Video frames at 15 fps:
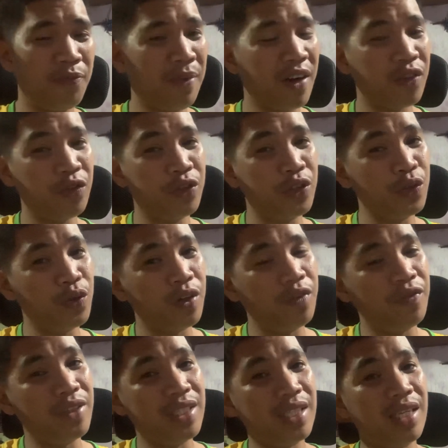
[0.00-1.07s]
factor siguro ang
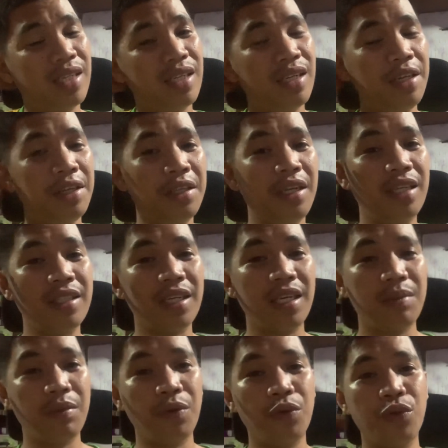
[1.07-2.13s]
physical kay lady na
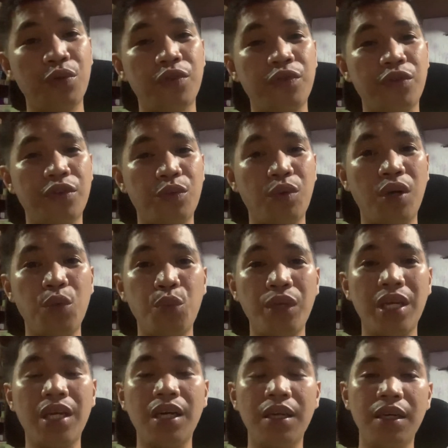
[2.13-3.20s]
sakit ng good ko for 1
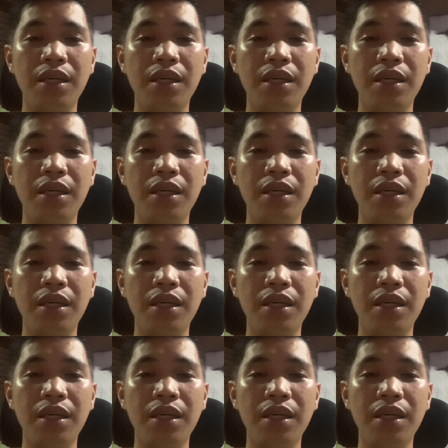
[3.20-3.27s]
week